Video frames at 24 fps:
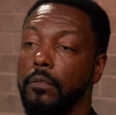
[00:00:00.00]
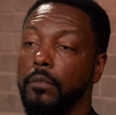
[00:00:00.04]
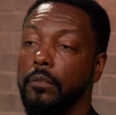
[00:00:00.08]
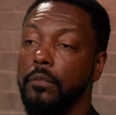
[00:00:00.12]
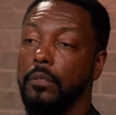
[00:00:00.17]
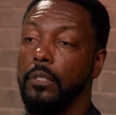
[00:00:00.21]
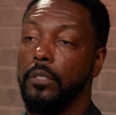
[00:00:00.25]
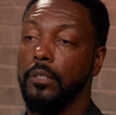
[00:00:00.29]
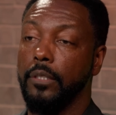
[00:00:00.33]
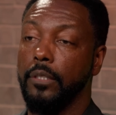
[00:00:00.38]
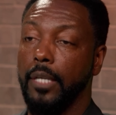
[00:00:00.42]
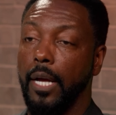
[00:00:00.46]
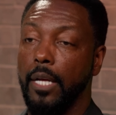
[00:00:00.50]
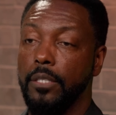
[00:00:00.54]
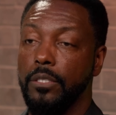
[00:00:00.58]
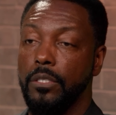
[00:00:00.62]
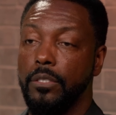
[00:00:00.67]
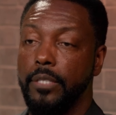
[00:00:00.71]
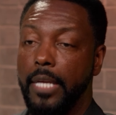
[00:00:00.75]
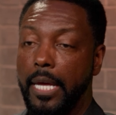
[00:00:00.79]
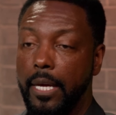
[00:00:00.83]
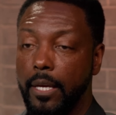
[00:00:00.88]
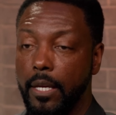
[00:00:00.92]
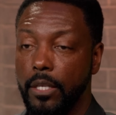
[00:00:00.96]
decides to
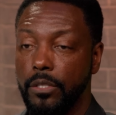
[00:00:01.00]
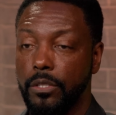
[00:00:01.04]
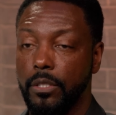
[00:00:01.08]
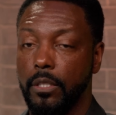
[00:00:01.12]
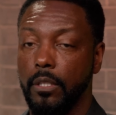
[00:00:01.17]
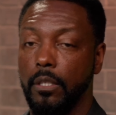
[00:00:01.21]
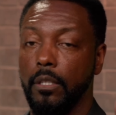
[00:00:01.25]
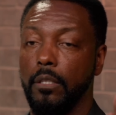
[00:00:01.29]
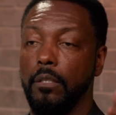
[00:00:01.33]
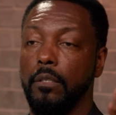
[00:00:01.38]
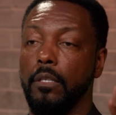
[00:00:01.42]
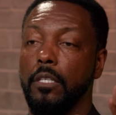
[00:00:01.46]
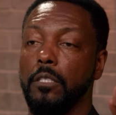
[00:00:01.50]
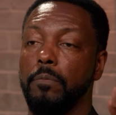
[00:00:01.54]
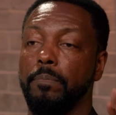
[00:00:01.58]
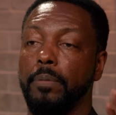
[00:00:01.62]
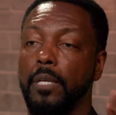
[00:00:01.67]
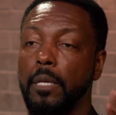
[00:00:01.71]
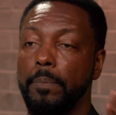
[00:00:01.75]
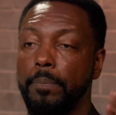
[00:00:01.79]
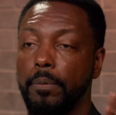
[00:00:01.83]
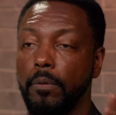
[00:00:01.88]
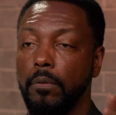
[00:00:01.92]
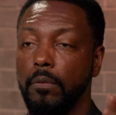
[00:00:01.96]
take his
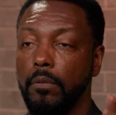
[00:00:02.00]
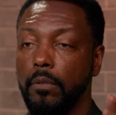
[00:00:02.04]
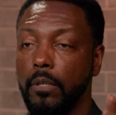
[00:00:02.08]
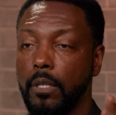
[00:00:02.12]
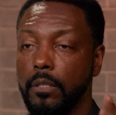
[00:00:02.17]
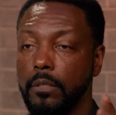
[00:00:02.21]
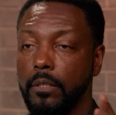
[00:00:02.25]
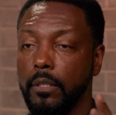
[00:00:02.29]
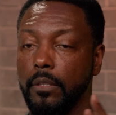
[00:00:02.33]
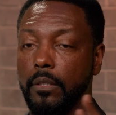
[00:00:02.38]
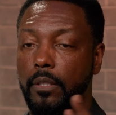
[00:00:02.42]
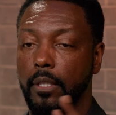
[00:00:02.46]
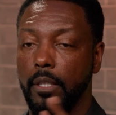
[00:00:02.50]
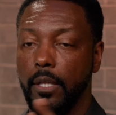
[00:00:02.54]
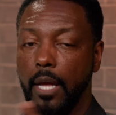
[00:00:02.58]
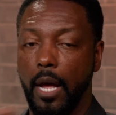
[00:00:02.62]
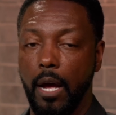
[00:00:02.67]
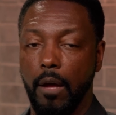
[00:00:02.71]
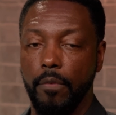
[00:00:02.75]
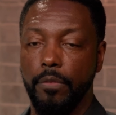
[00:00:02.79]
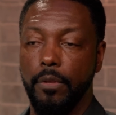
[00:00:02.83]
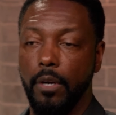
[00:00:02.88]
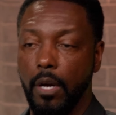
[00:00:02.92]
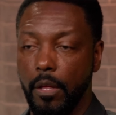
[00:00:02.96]
people, because
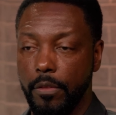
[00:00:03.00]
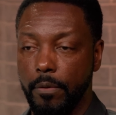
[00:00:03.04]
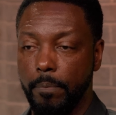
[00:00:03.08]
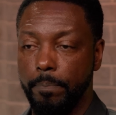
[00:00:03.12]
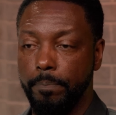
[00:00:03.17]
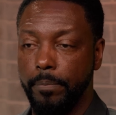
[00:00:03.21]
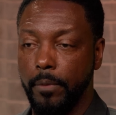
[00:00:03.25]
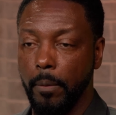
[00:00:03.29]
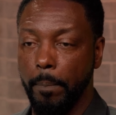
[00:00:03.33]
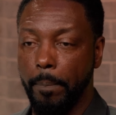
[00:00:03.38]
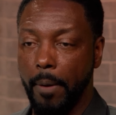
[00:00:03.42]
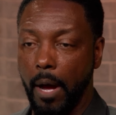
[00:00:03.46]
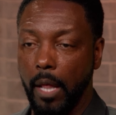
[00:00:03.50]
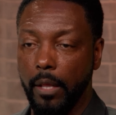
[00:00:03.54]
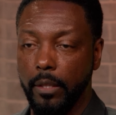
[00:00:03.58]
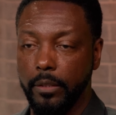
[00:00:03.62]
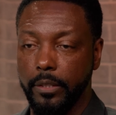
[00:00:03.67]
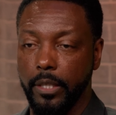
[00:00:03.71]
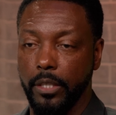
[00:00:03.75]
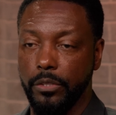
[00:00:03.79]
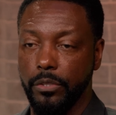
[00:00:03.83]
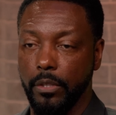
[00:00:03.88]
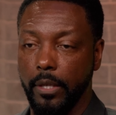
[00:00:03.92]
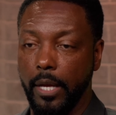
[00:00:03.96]
now the
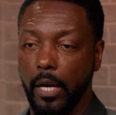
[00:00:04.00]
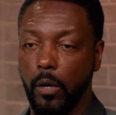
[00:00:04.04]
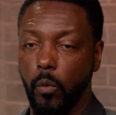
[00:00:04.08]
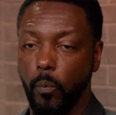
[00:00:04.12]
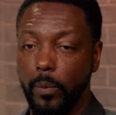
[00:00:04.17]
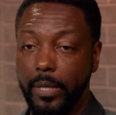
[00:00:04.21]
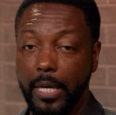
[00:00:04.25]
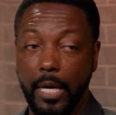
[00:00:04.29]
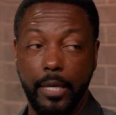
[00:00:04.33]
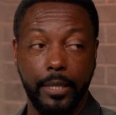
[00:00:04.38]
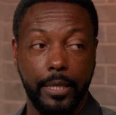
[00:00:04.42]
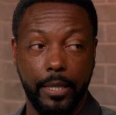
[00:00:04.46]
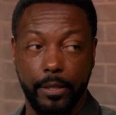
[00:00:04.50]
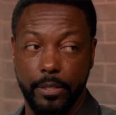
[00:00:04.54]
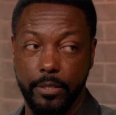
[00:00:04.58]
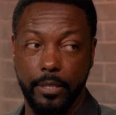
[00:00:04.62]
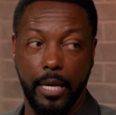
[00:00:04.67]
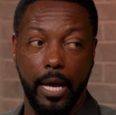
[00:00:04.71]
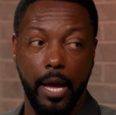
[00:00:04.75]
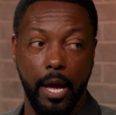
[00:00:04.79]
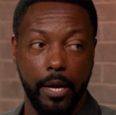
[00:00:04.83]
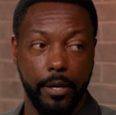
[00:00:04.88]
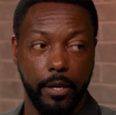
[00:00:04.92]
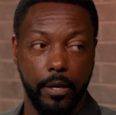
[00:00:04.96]
politics are like, we got to get this
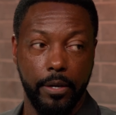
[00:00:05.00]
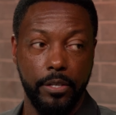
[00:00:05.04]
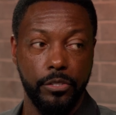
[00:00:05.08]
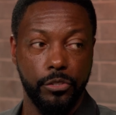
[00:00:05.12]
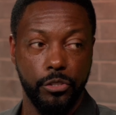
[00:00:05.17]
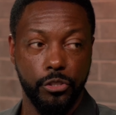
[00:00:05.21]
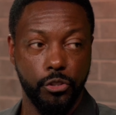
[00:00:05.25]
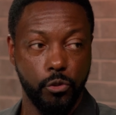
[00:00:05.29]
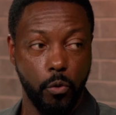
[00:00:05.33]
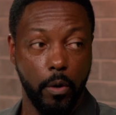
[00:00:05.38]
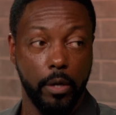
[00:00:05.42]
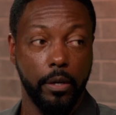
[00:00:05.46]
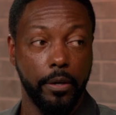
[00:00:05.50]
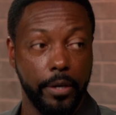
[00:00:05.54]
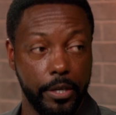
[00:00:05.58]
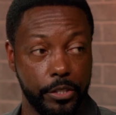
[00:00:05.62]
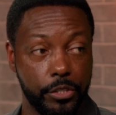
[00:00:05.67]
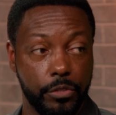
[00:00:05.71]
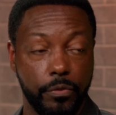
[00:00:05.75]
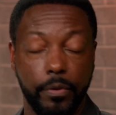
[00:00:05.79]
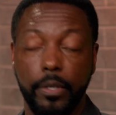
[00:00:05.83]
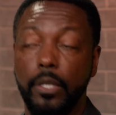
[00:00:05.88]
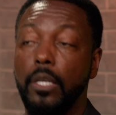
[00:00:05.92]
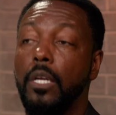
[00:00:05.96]
guy out of here. He's destroying our
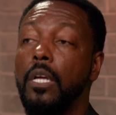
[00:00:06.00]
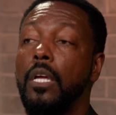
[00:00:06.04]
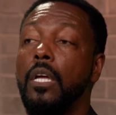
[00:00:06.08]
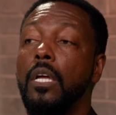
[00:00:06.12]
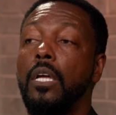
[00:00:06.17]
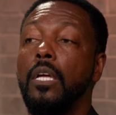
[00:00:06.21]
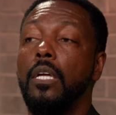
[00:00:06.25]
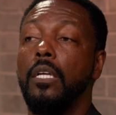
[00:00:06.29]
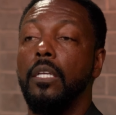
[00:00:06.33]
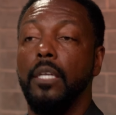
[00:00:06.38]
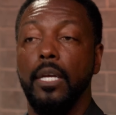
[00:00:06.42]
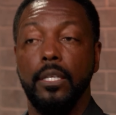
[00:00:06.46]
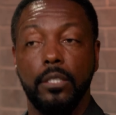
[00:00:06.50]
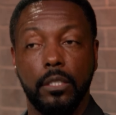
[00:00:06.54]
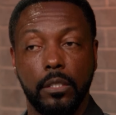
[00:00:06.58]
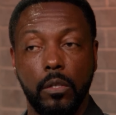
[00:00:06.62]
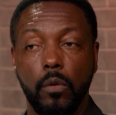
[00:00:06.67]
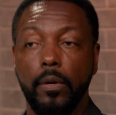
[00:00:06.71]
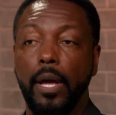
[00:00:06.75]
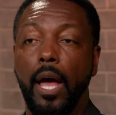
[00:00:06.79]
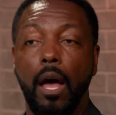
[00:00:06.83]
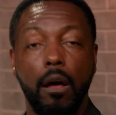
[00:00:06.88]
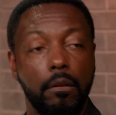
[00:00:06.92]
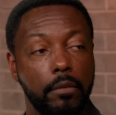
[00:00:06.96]
history. He says,
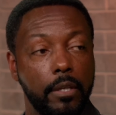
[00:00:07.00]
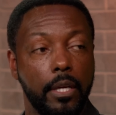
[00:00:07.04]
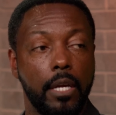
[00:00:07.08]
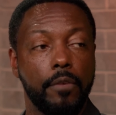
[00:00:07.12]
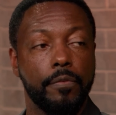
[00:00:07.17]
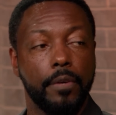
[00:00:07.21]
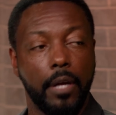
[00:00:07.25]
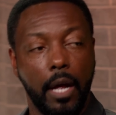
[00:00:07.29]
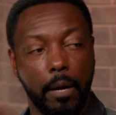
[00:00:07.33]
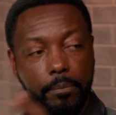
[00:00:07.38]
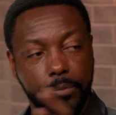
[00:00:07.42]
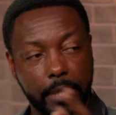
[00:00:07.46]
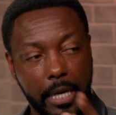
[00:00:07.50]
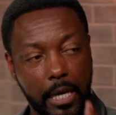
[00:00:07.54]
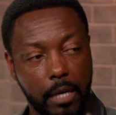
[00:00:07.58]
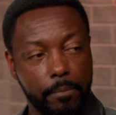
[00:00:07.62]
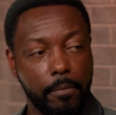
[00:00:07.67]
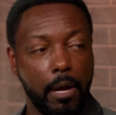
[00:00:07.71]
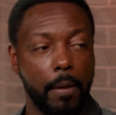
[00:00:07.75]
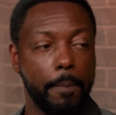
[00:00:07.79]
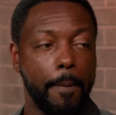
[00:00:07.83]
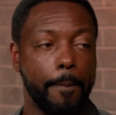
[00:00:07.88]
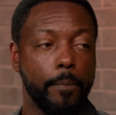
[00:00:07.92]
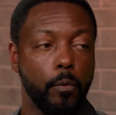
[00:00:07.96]
okay, I'll leave. I'm taking
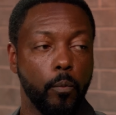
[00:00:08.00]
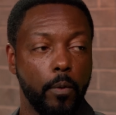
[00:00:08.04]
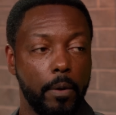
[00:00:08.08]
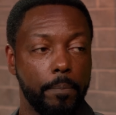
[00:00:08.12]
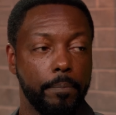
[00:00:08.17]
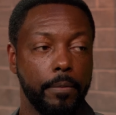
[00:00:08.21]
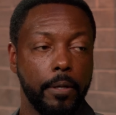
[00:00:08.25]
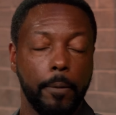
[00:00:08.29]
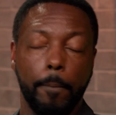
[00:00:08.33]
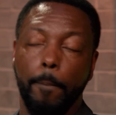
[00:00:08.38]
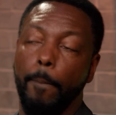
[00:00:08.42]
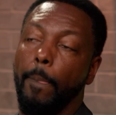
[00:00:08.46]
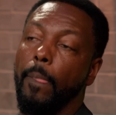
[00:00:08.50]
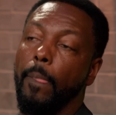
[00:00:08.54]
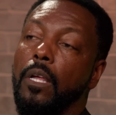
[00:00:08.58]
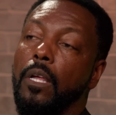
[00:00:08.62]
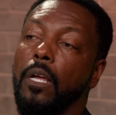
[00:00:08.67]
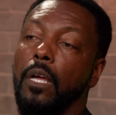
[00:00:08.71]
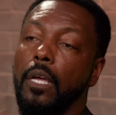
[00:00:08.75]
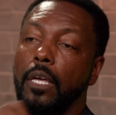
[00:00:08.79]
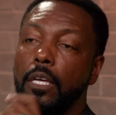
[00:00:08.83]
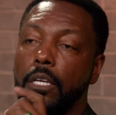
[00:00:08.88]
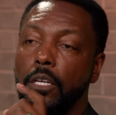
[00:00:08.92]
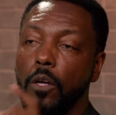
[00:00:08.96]
my people with me.
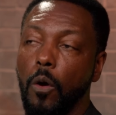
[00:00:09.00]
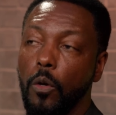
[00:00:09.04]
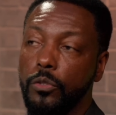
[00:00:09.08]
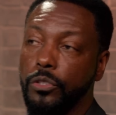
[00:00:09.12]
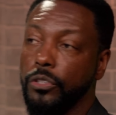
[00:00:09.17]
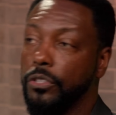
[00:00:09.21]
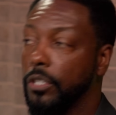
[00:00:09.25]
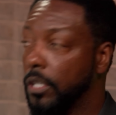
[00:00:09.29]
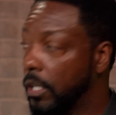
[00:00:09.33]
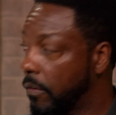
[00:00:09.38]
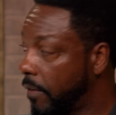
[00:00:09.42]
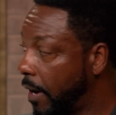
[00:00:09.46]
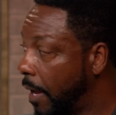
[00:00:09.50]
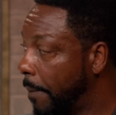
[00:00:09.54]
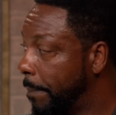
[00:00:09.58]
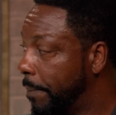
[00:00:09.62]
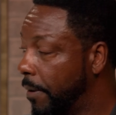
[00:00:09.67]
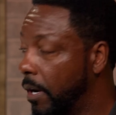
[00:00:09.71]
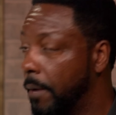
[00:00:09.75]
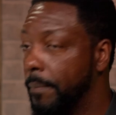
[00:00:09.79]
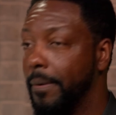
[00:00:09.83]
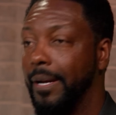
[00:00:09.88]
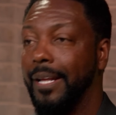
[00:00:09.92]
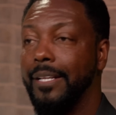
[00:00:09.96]
He goes into the Great
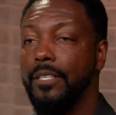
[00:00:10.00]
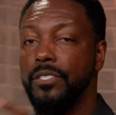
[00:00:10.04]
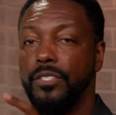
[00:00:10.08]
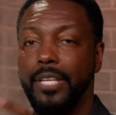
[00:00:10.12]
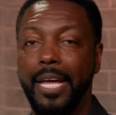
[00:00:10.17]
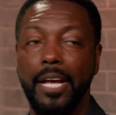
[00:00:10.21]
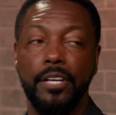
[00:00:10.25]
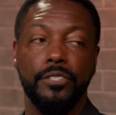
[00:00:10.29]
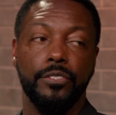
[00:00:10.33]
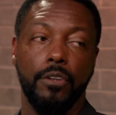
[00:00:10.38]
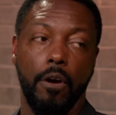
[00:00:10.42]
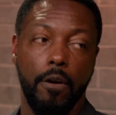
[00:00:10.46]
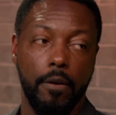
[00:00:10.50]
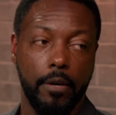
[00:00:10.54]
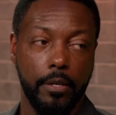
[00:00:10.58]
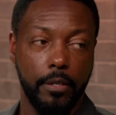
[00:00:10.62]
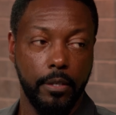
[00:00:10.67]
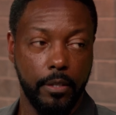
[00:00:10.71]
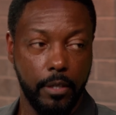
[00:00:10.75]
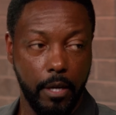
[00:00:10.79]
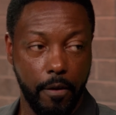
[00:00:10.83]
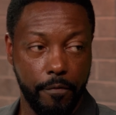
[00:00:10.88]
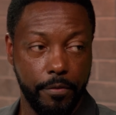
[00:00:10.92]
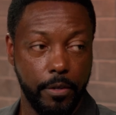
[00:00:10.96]
Pyramid and takes the Ark of the
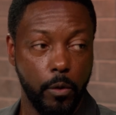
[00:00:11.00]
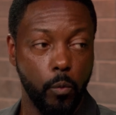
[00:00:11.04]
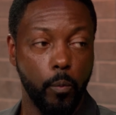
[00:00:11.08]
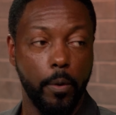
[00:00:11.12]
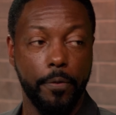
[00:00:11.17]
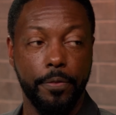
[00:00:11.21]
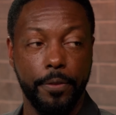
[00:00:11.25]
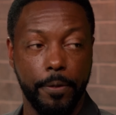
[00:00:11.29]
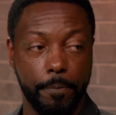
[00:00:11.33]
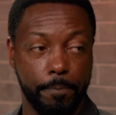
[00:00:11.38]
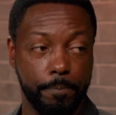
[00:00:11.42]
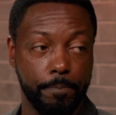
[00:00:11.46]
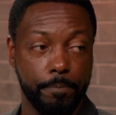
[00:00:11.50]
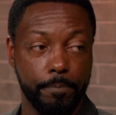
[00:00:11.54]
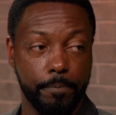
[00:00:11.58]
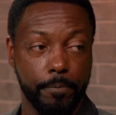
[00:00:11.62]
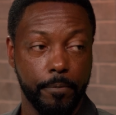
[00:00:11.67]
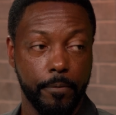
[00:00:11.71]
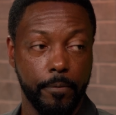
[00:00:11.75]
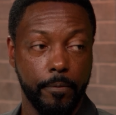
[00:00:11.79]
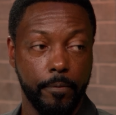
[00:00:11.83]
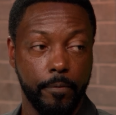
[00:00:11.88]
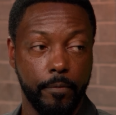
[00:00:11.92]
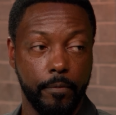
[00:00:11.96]
Covenant with him
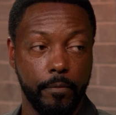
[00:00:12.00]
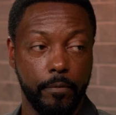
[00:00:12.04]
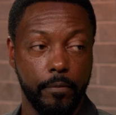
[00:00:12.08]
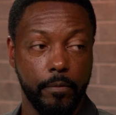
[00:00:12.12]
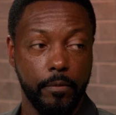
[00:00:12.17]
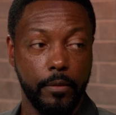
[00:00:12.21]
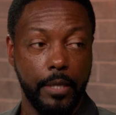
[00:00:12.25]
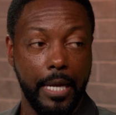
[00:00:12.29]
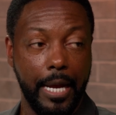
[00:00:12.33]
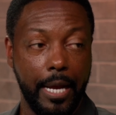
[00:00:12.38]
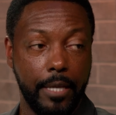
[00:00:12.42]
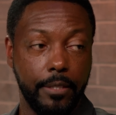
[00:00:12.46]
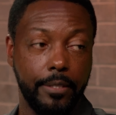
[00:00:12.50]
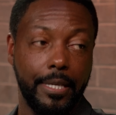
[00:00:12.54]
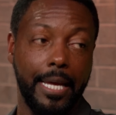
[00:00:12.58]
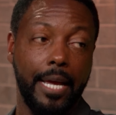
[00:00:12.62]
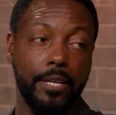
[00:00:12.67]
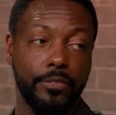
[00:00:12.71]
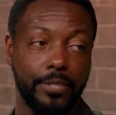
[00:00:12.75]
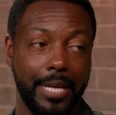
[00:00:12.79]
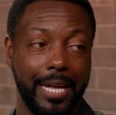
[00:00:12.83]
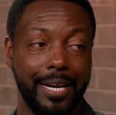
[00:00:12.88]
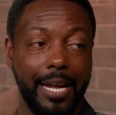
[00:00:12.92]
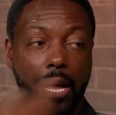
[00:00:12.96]
and
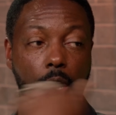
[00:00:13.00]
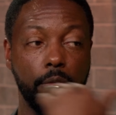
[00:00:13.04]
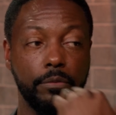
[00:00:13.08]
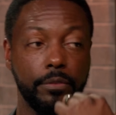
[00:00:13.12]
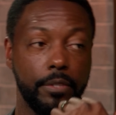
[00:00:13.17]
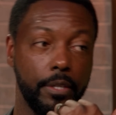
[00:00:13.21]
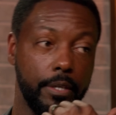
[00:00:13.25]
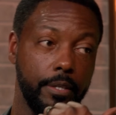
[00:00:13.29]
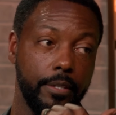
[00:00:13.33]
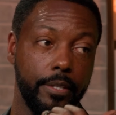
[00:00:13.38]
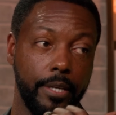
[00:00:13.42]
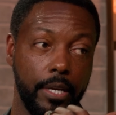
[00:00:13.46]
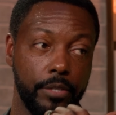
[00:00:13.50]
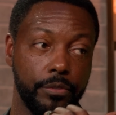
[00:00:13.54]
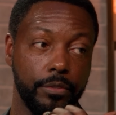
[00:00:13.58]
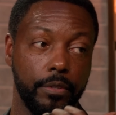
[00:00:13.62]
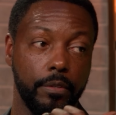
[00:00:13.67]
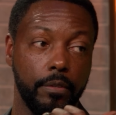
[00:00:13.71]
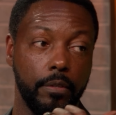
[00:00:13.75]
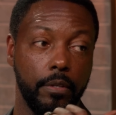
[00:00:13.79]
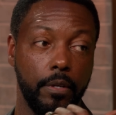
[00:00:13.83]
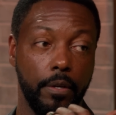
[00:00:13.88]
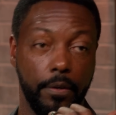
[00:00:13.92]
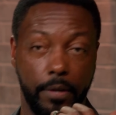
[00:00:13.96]
takes that out into the desert.
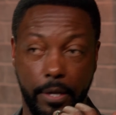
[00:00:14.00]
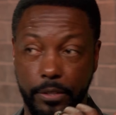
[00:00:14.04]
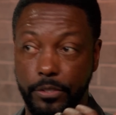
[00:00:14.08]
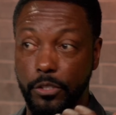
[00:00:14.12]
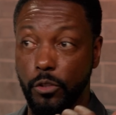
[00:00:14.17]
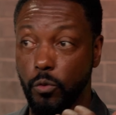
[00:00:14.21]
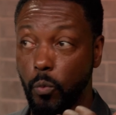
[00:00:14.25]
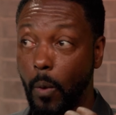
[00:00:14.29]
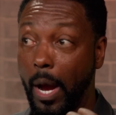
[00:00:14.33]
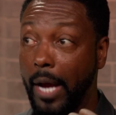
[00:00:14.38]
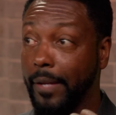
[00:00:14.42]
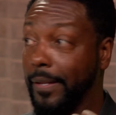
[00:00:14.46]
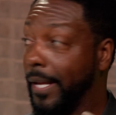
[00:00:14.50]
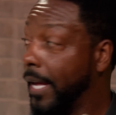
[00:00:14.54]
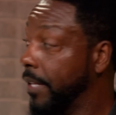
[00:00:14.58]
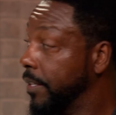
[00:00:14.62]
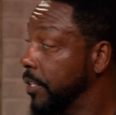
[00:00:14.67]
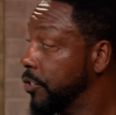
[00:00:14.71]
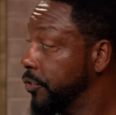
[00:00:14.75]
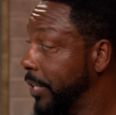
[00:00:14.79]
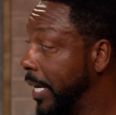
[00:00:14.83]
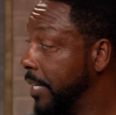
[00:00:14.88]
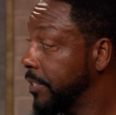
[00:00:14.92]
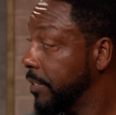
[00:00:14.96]
This is why he had to
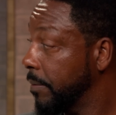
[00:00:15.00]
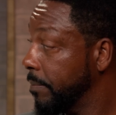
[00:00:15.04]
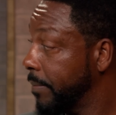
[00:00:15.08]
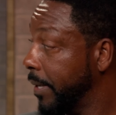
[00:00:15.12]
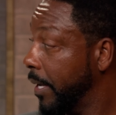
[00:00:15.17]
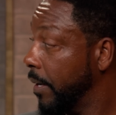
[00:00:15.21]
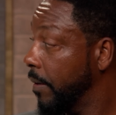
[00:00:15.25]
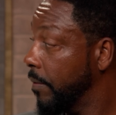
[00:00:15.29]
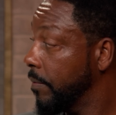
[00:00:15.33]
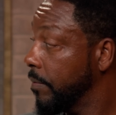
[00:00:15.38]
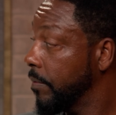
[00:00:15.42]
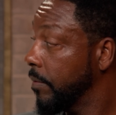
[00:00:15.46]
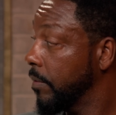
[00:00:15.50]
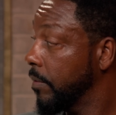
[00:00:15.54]
chase him down.